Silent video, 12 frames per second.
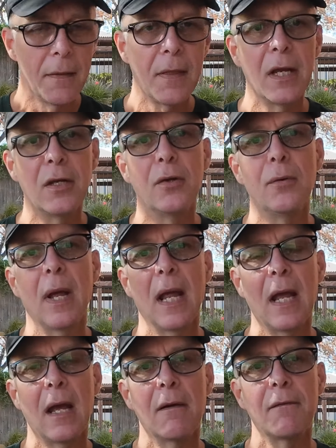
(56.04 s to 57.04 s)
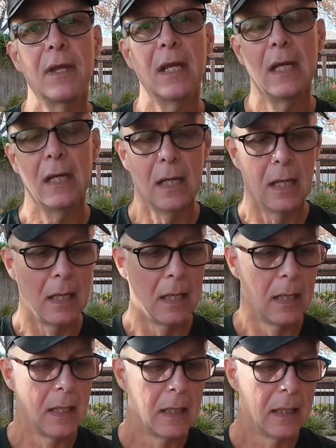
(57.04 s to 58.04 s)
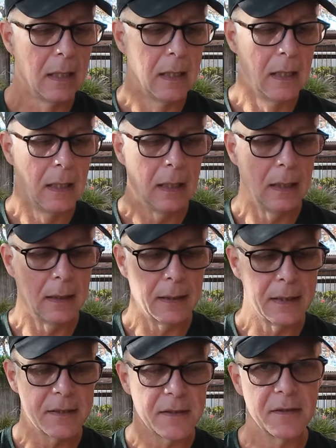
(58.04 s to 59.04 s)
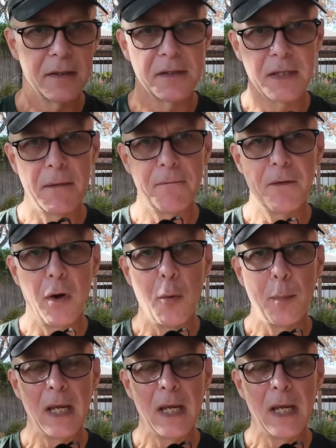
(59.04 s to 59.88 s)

They do have the uh, it's the ZipFoam